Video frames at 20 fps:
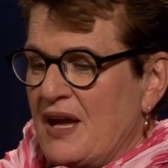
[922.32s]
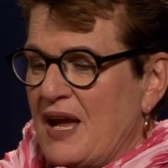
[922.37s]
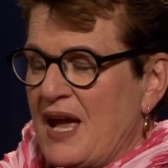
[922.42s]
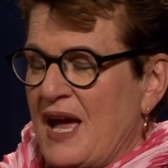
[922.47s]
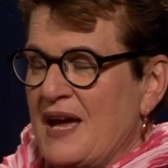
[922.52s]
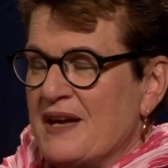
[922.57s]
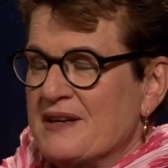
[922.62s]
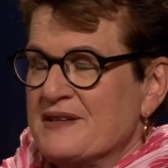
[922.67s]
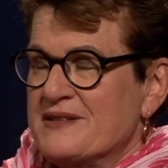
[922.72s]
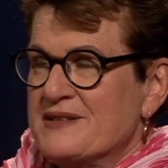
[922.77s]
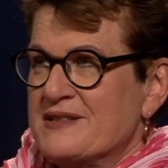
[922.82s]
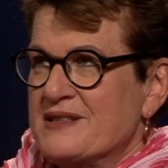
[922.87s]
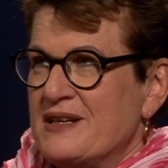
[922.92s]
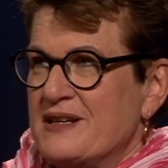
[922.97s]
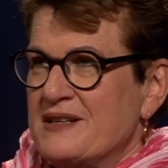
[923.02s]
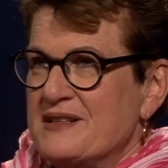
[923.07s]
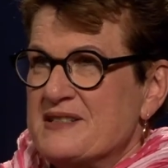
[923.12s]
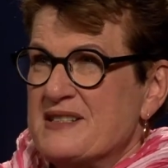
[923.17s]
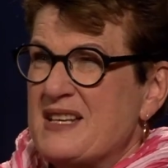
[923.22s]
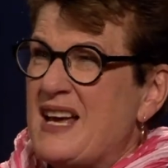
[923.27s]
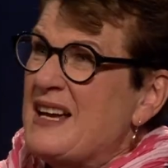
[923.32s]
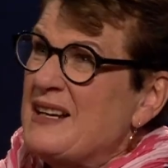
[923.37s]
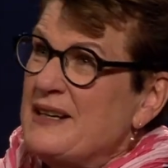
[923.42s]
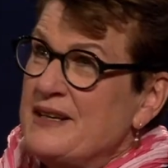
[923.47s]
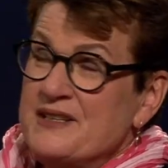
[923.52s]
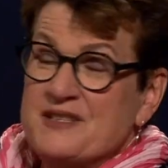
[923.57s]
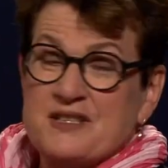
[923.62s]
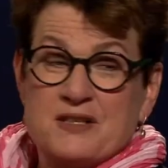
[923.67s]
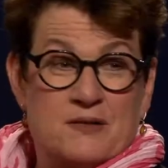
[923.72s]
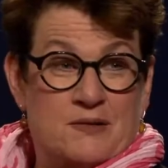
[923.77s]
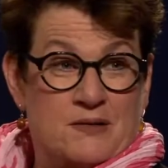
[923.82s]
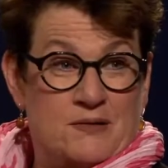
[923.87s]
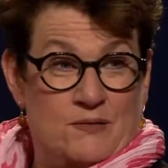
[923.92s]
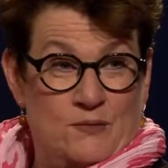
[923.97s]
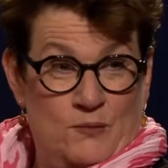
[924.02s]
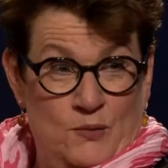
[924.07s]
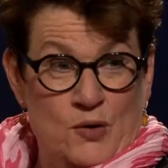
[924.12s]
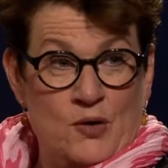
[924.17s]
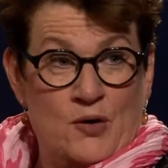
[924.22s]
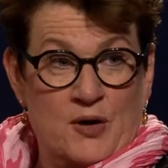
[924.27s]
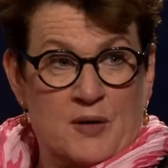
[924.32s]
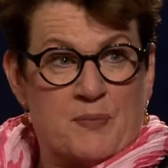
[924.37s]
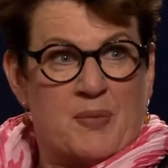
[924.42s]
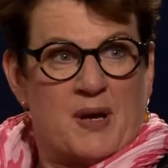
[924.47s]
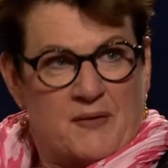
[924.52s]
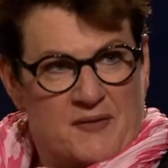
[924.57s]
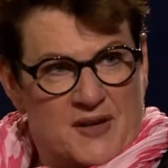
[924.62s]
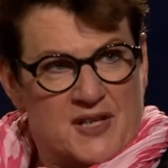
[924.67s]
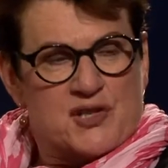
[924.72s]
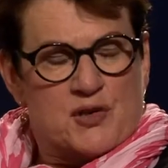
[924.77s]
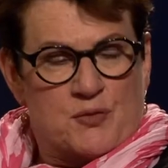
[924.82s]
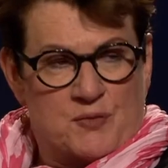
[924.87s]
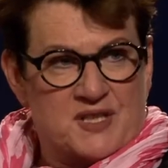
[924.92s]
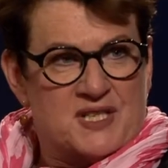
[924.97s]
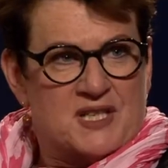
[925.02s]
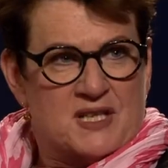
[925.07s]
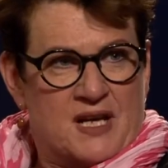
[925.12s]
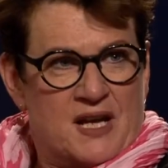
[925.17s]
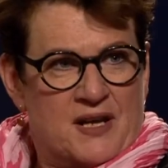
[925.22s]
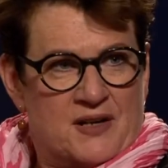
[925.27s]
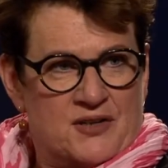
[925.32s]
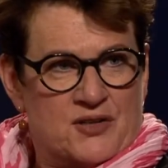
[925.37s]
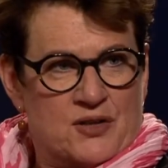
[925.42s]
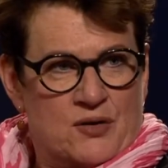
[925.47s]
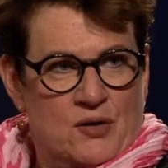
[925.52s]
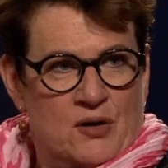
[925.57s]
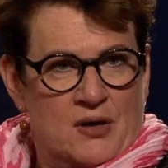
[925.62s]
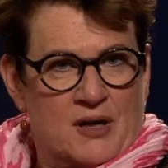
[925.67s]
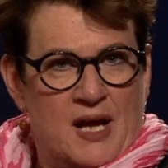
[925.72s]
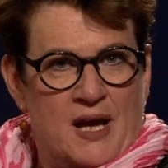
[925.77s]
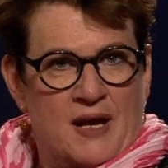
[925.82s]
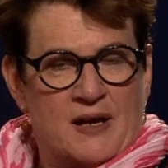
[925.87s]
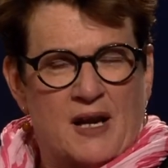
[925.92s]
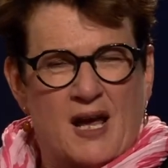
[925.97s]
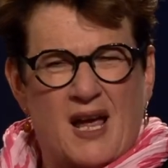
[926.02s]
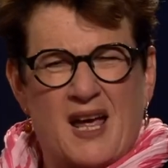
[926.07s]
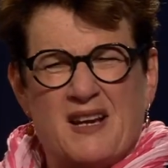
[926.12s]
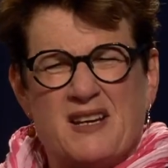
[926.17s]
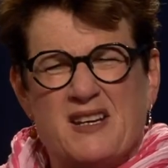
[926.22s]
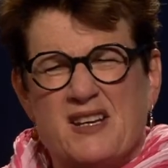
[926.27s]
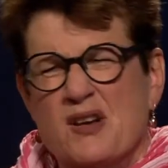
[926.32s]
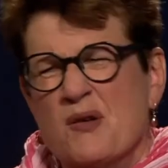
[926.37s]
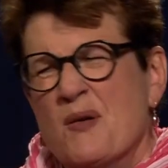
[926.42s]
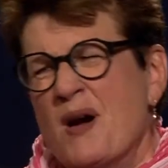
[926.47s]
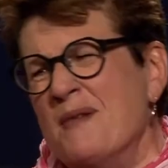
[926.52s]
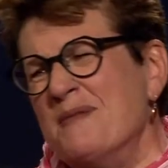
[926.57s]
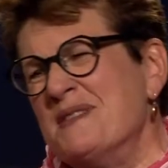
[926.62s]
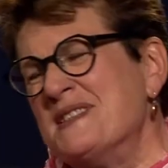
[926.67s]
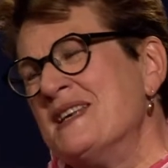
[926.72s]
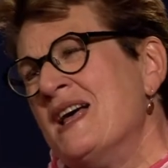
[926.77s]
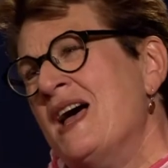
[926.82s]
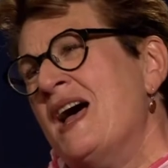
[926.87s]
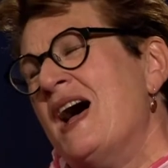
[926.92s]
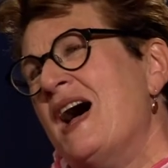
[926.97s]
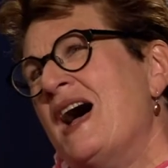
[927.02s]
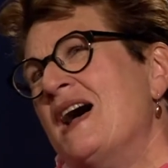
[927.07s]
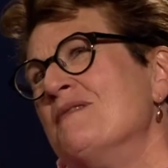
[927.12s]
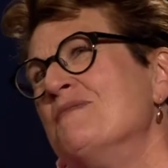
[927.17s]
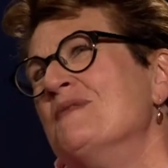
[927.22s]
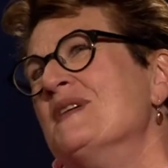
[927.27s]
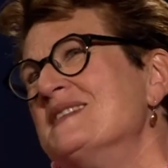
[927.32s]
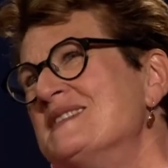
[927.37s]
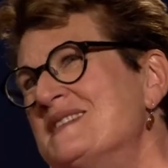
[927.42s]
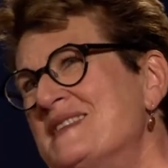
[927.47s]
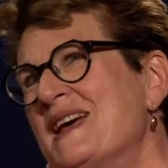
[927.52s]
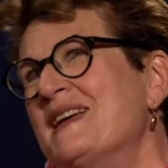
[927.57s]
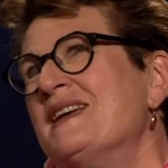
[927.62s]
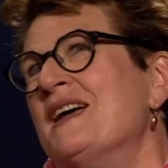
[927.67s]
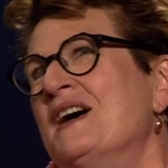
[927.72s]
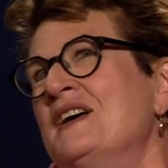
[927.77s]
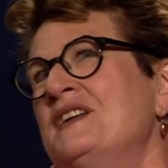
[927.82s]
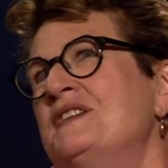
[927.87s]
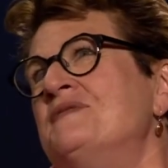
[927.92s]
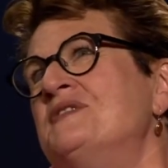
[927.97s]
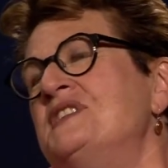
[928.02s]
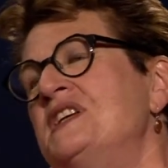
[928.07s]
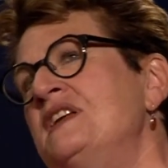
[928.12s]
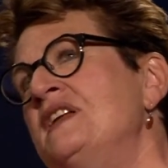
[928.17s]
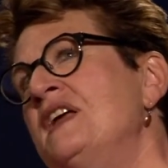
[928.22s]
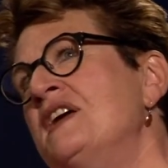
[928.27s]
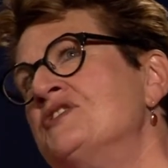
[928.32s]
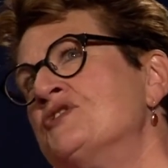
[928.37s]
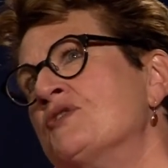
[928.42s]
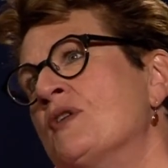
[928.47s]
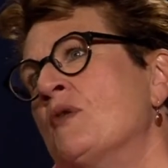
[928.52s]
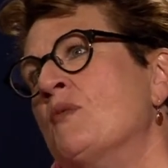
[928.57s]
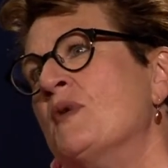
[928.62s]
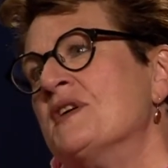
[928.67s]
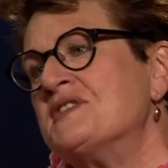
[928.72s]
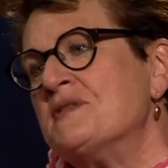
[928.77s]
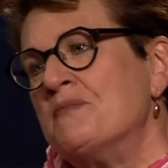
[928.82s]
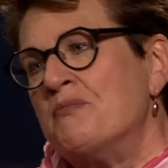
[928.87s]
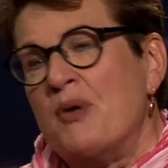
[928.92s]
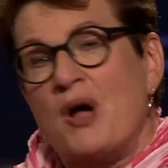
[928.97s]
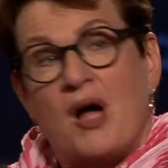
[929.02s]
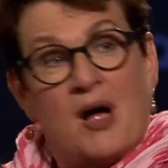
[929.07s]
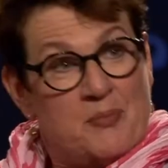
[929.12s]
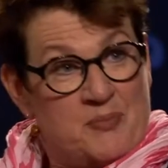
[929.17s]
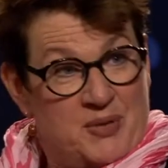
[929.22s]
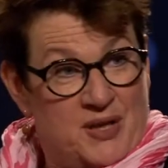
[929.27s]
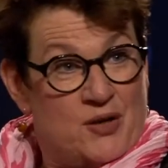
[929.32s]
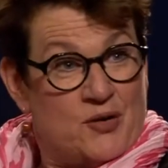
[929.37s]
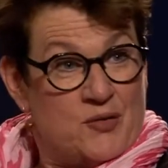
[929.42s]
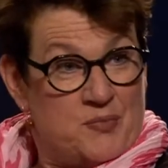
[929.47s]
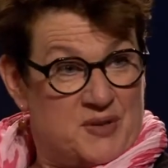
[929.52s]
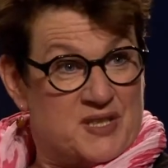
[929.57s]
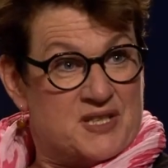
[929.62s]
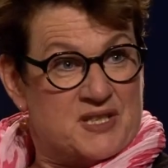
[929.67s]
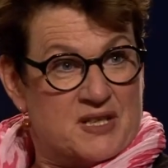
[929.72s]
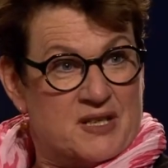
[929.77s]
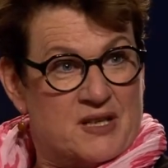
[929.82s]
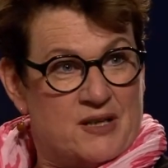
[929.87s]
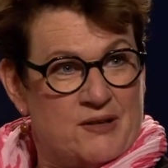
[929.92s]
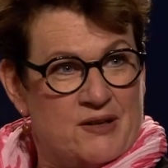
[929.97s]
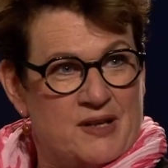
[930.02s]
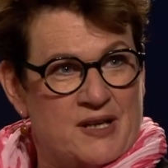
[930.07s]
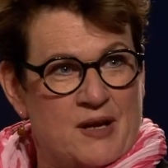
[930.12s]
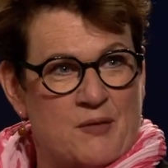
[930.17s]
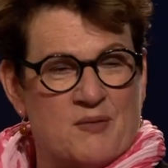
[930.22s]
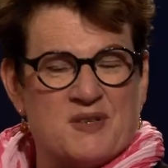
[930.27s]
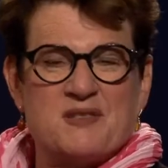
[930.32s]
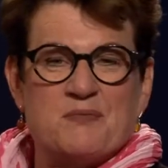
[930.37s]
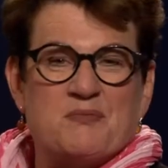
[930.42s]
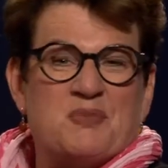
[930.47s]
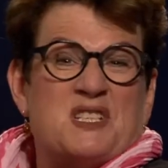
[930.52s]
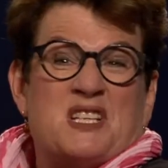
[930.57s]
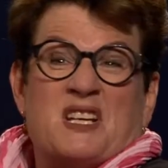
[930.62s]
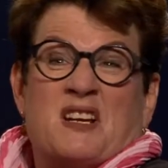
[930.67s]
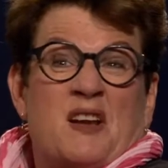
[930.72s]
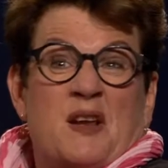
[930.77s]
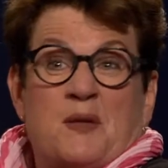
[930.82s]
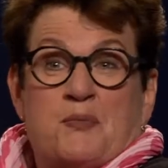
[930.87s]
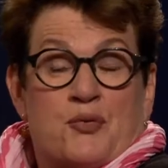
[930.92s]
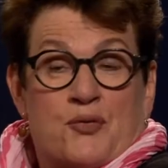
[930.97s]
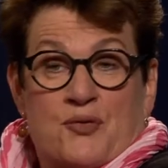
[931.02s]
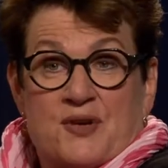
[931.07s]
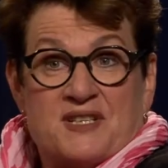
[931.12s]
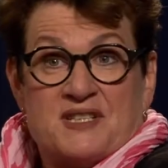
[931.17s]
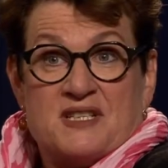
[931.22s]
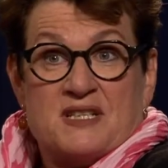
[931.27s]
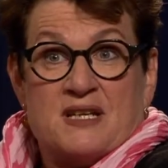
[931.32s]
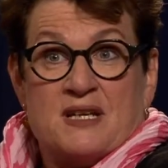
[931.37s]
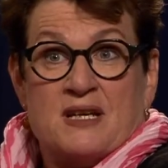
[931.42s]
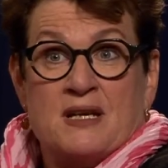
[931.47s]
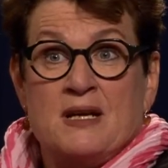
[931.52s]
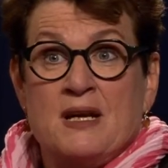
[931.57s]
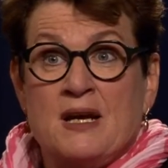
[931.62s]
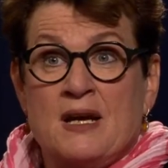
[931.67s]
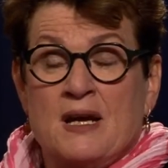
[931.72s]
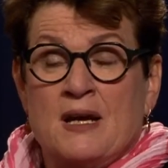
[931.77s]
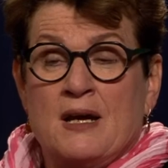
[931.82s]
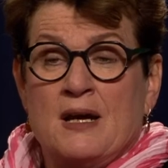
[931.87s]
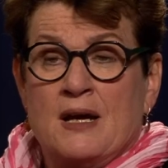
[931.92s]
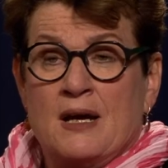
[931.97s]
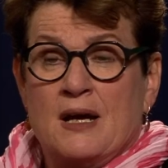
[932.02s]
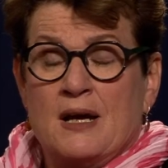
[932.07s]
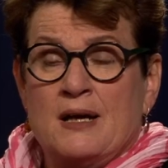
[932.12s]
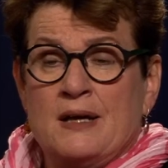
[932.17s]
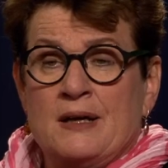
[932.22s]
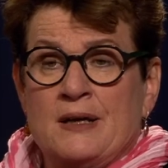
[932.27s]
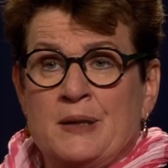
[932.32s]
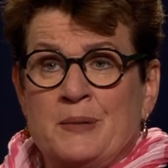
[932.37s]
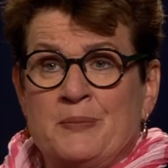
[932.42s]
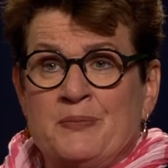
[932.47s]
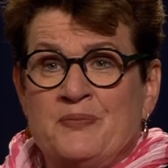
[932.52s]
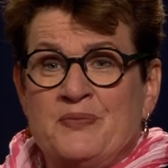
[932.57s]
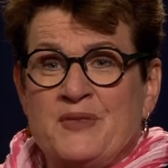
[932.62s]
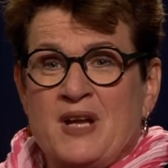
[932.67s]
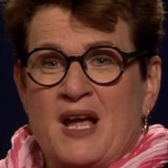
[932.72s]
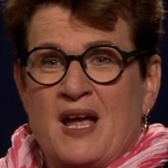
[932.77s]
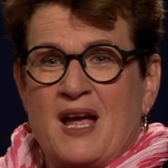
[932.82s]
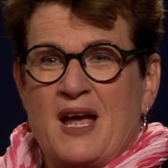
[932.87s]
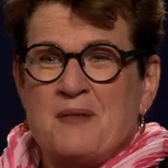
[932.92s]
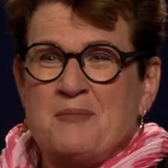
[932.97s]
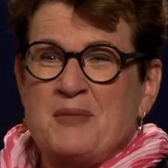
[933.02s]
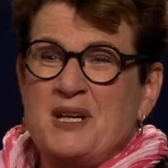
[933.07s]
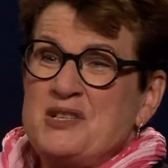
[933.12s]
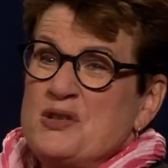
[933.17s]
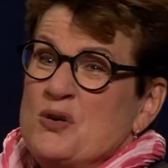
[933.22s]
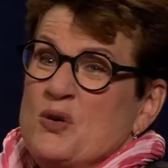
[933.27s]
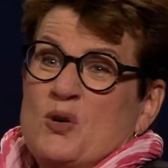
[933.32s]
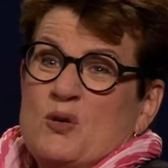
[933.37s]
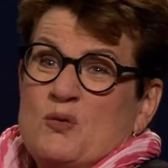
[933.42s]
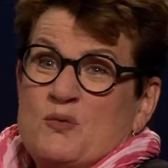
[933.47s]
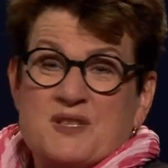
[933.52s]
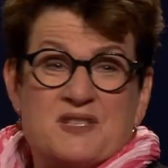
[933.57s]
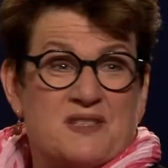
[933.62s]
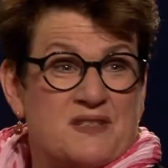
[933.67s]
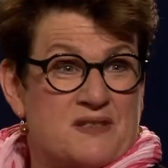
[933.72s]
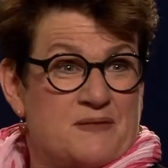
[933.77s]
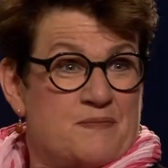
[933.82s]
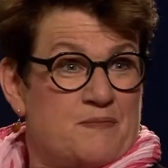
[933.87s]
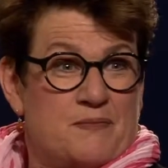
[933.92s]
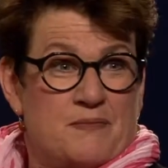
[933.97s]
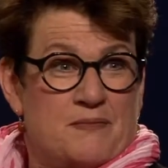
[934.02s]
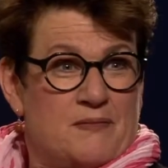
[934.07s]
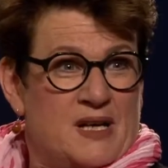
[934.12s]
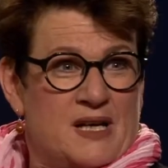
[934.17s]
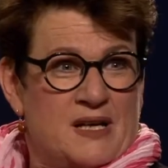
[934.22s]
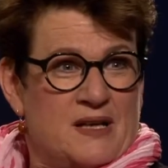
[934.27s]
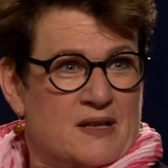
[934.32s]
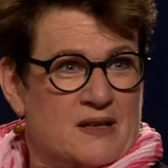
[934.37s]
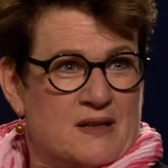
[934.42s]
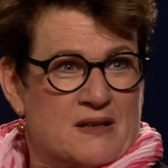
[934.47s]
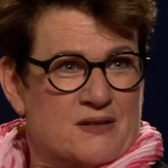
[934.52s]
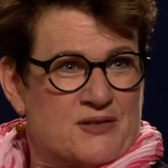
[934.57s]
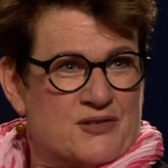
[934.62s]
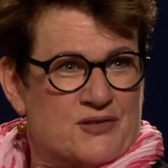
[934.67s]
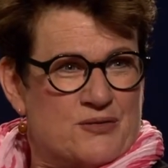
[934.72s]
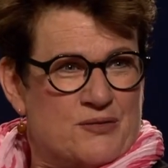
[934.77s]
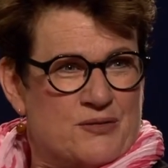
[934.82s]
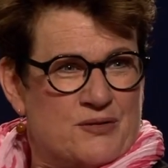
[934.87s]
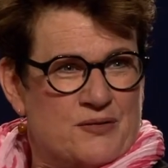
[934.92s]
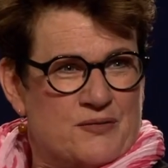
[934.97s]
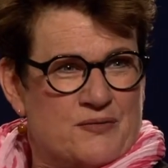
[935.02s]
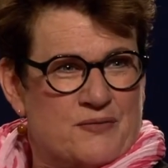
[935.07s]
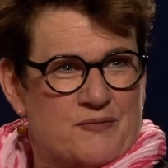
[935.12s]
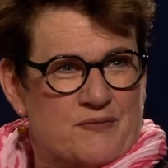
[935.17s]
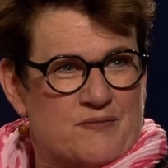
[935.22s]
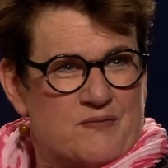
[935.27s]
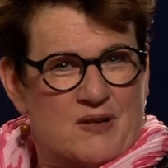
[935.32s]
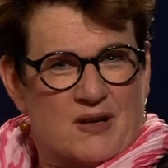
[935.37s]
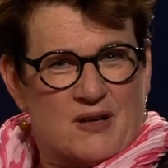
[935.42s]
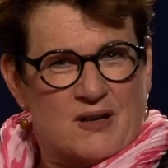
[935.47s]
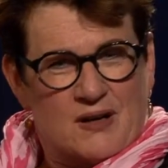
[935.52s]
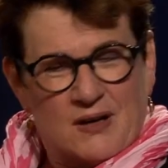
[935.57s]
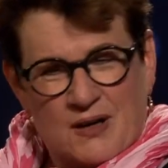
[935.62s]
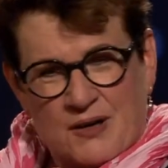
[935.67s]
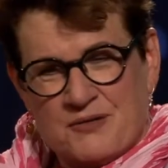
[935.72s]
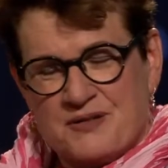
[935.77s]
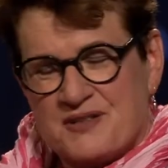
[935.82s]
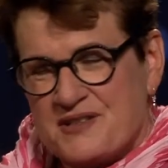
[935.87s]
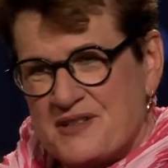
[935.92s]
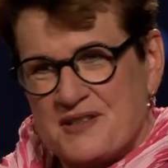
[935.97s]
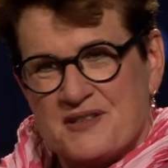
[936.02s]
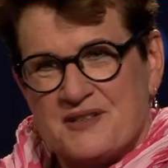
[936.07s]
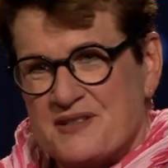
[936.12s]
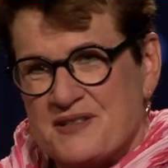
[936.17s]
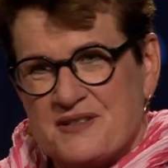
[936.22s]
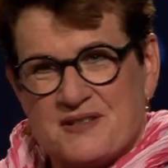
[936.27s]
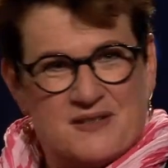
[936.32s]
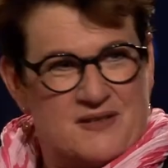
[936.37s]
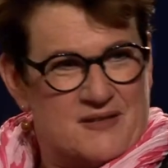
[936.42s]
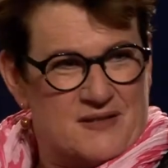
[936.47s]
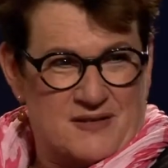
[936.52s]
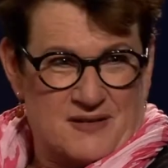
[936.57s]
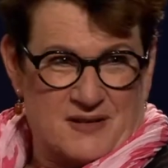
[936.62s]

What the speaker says: Sadly, it didn't work. But eventually we did get a dog. And you know, I was that kind of teenager. I wasn't popular particularly. I wasn't particularly pretty. And my dog was my sort of closest